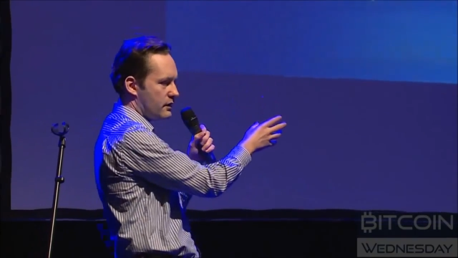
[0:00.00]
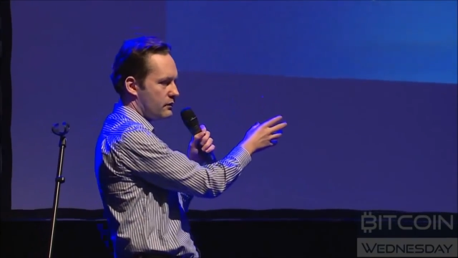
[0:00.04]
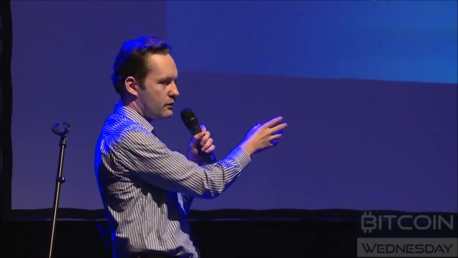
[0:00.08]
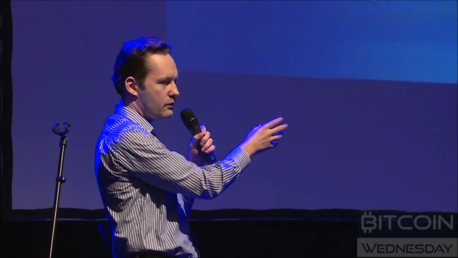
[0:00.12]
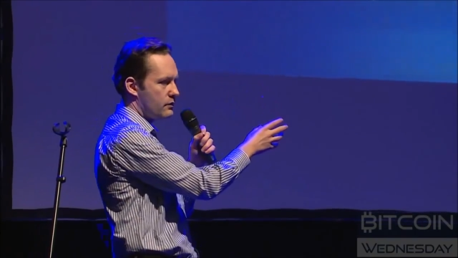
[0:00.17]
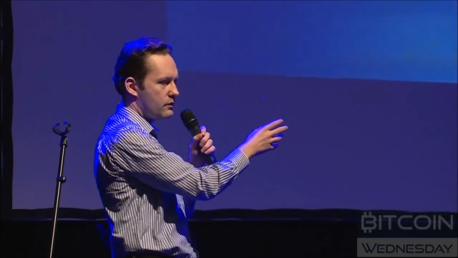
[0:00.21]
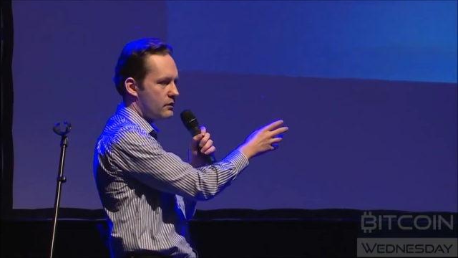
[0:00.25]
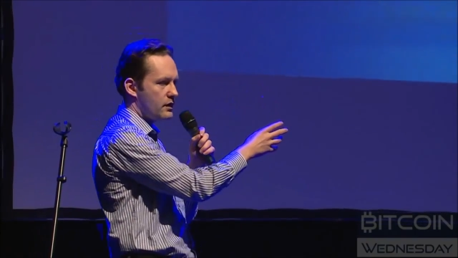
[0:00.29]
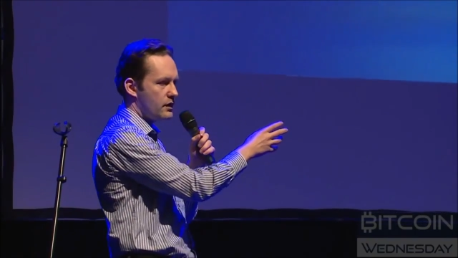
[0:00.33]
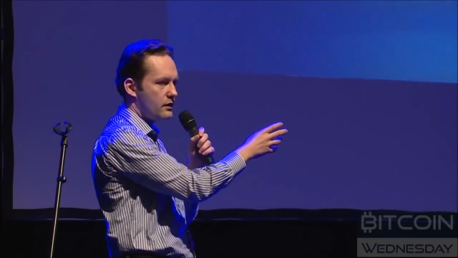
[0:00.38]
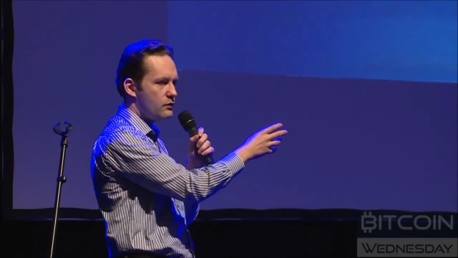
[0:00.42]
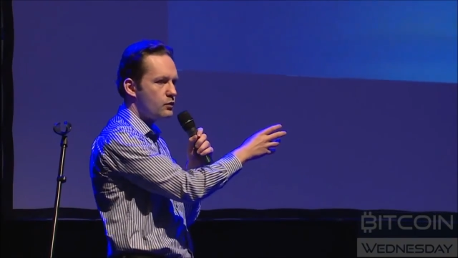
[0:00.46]

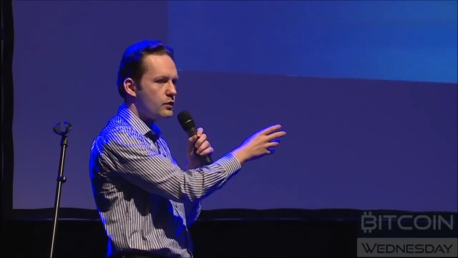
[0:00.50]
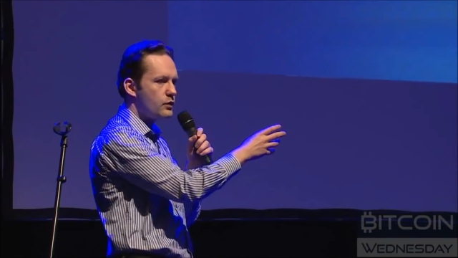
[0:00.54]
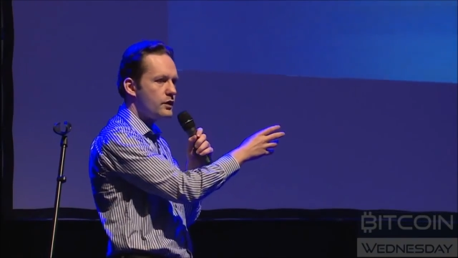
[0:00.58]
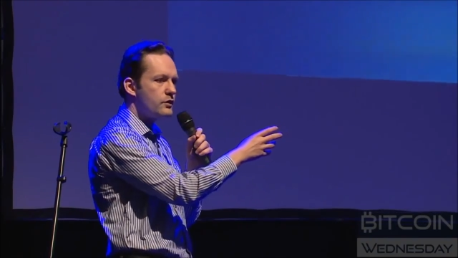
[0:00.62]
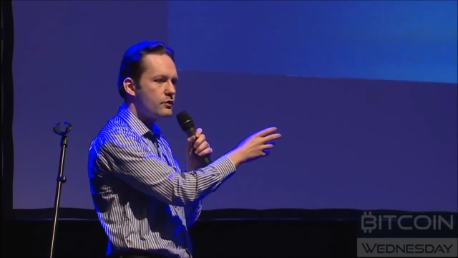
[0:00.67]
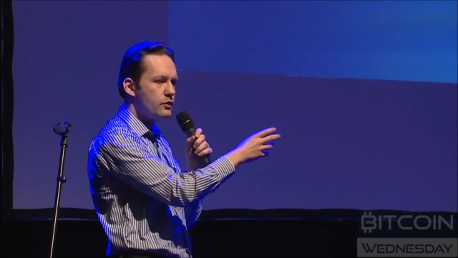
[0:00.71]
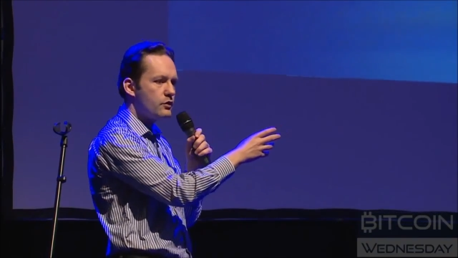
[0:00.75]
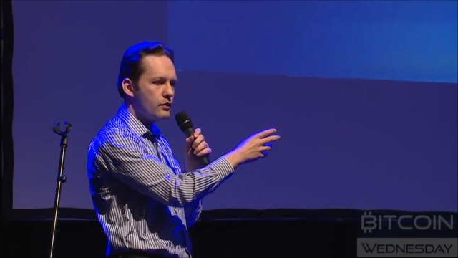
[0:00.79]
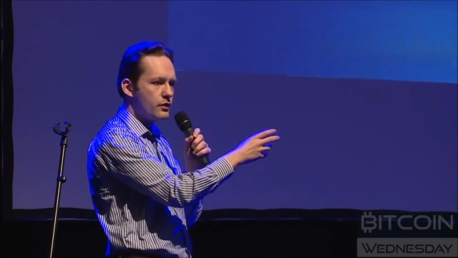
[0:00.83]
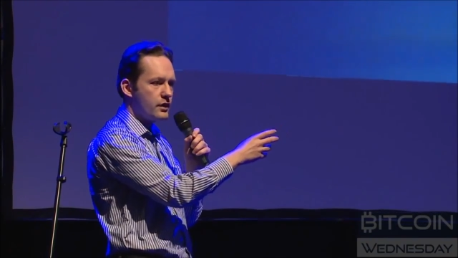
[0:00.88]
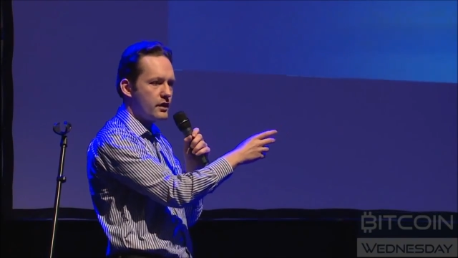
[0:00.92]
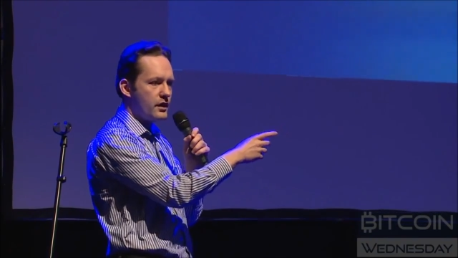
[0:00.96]
that we're
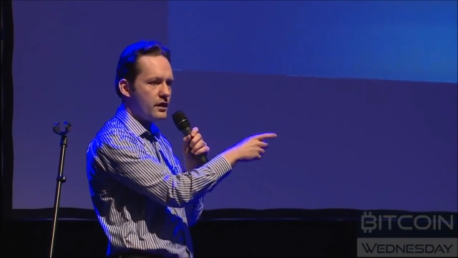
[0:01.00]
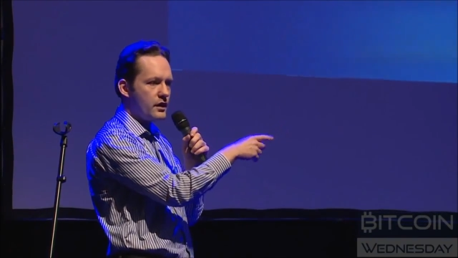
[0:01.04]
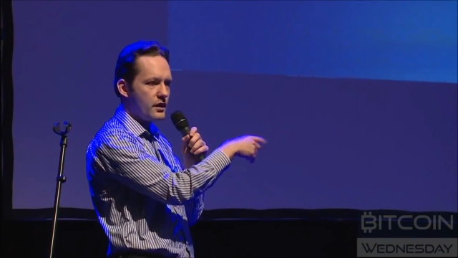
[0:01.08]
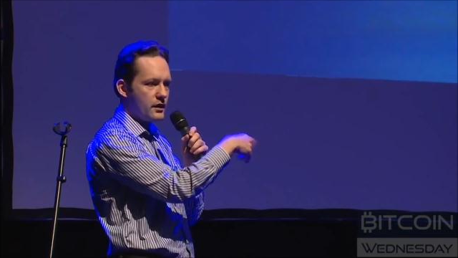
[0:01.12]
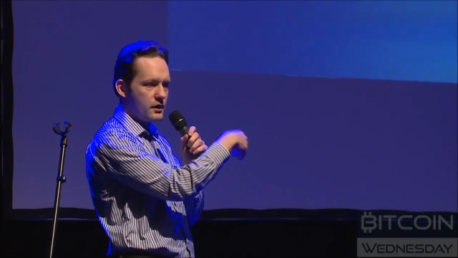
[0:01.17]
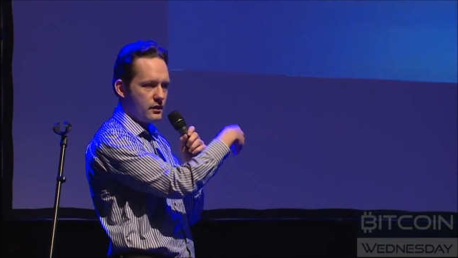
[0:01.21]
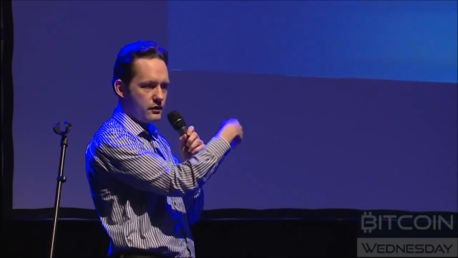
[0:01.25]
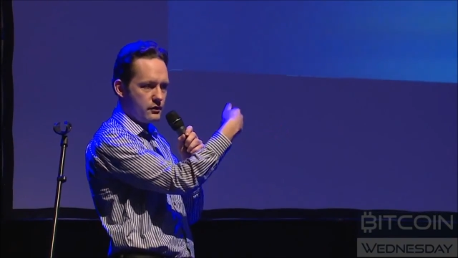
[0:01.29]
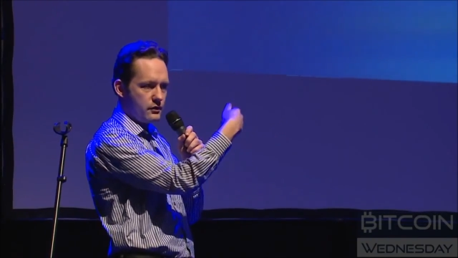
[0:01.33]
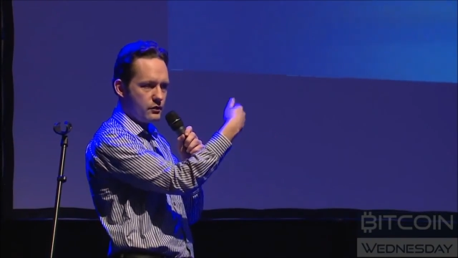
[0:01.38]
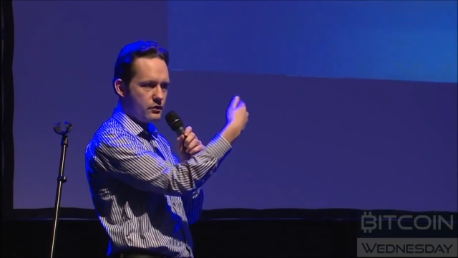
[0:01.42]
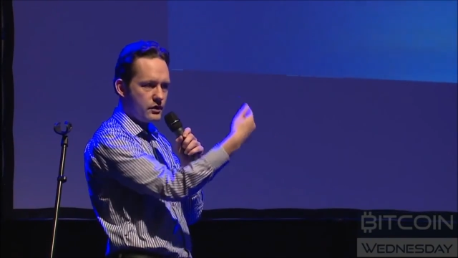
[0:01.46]
doing
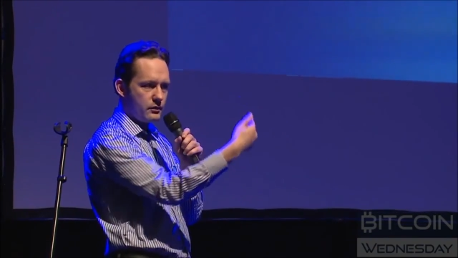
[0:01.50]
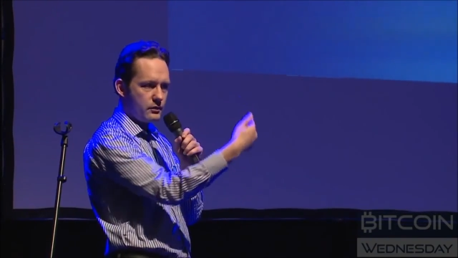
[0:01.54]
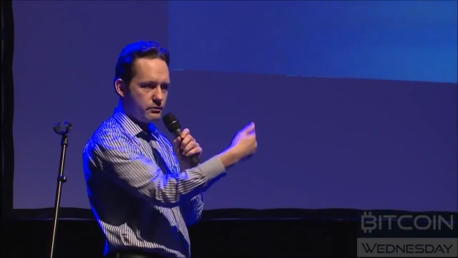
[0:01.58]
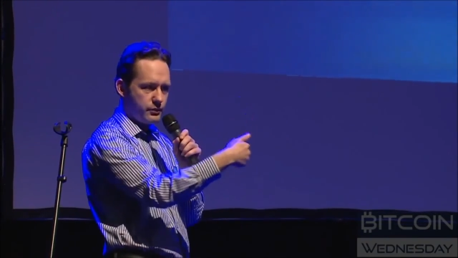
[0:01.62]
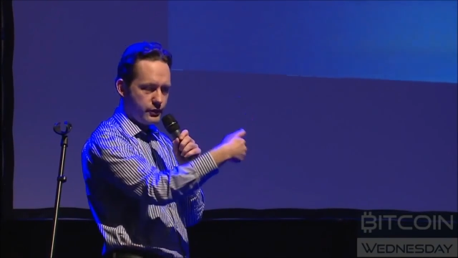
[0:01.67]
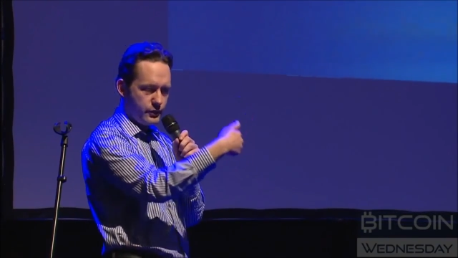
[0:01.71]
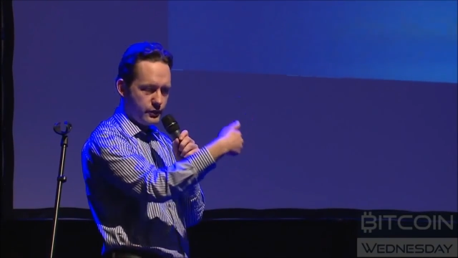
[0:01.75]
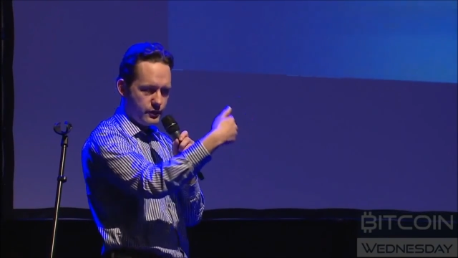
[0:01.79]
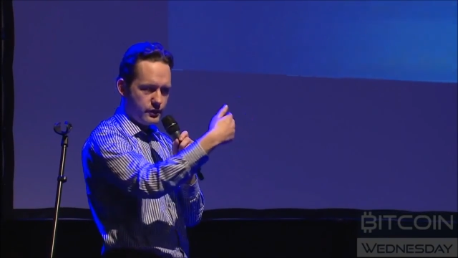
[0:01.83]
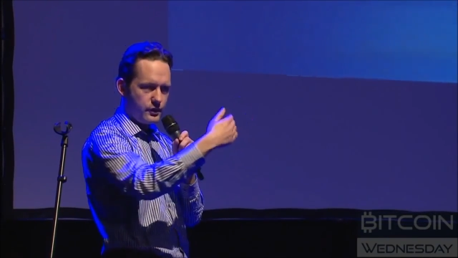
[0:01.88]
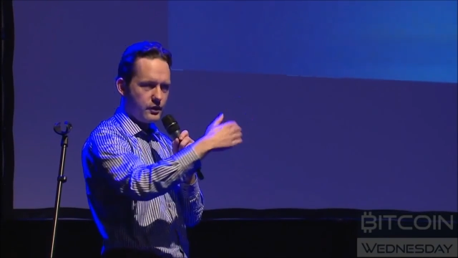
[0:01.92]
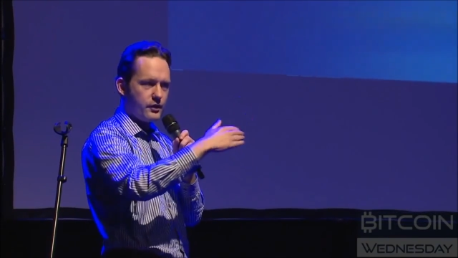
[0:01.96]
here, you can
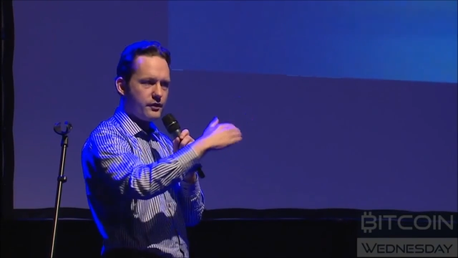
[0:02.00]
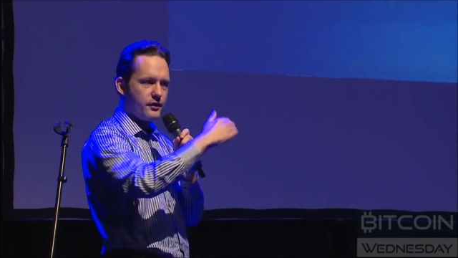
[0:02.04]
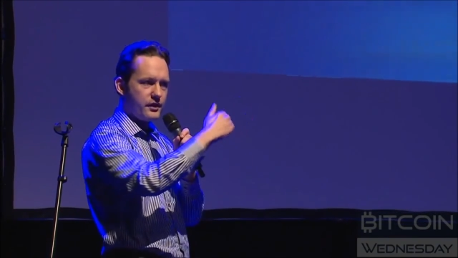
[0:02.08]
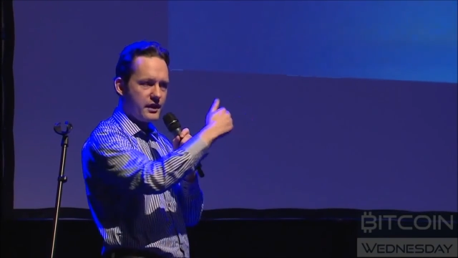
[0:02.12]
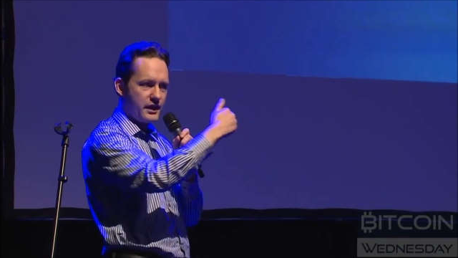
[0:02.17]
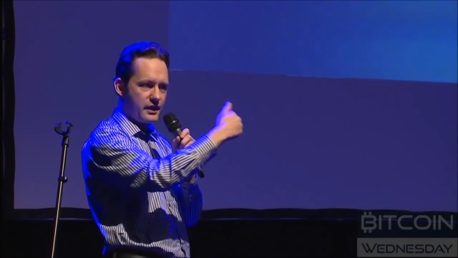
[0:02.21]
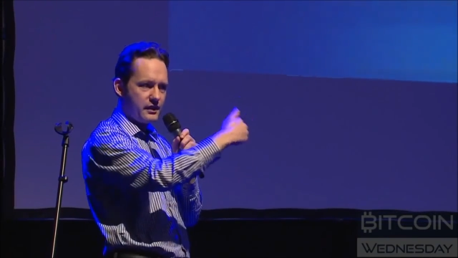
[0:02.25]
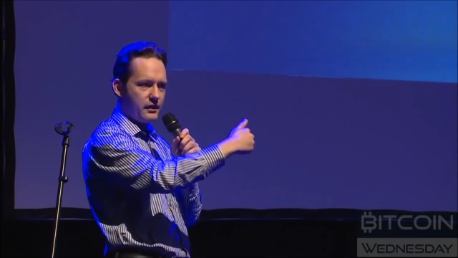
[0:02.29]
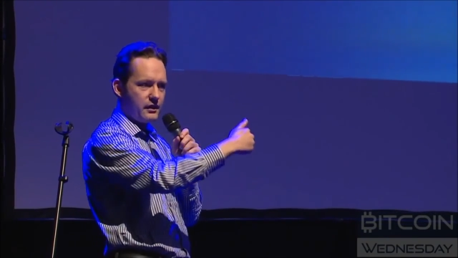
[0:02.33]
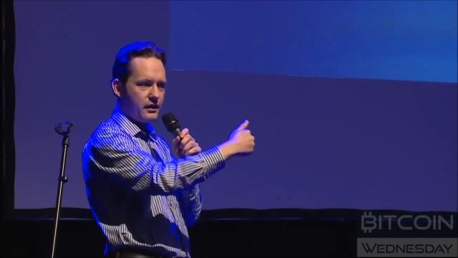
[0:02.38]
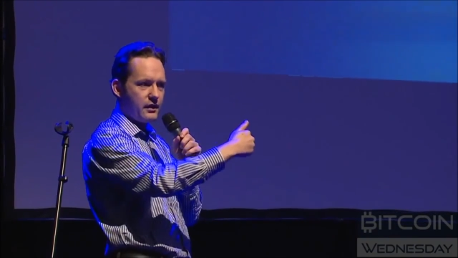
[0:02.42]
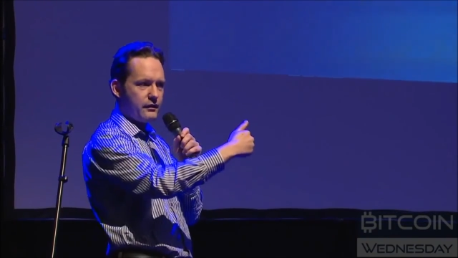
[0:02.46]
put on
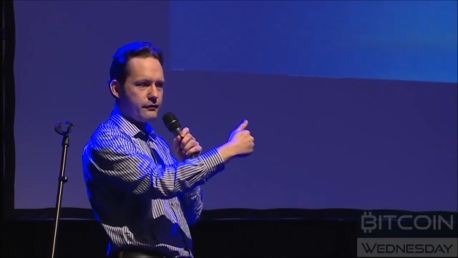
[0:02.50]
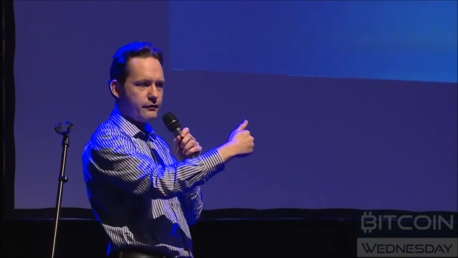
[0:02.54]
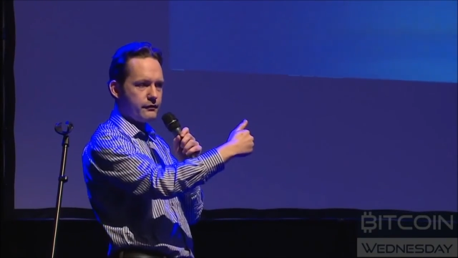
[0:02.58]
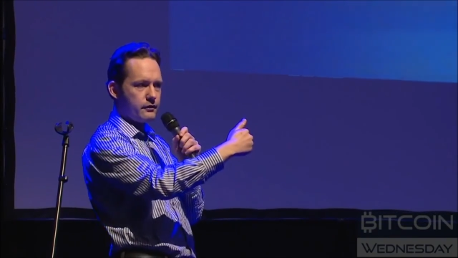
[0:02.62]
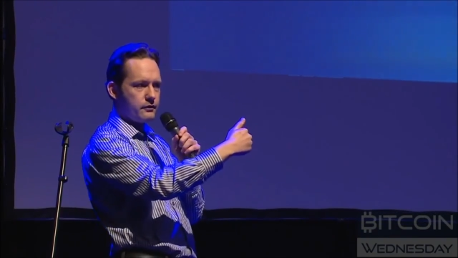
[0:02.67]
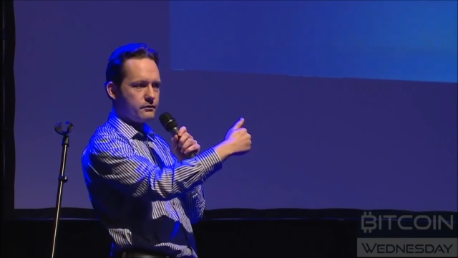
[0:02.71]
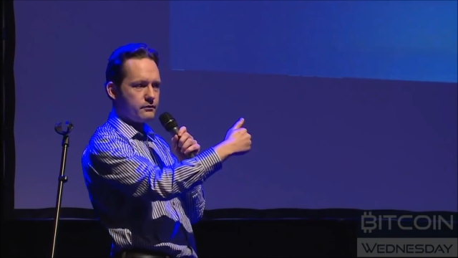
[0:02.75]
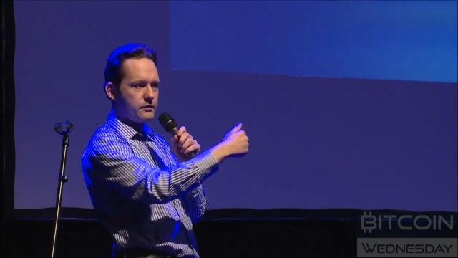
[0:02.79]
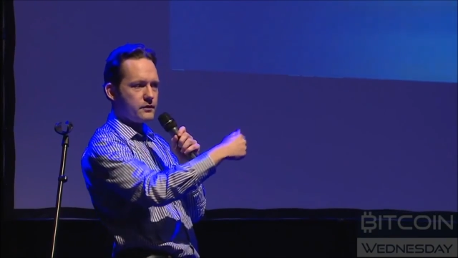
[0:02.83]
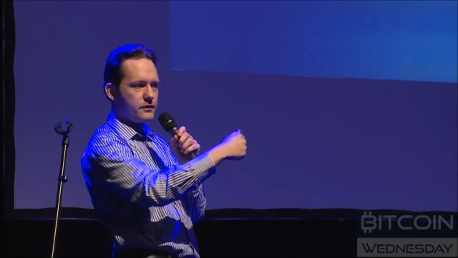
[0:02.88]
that level.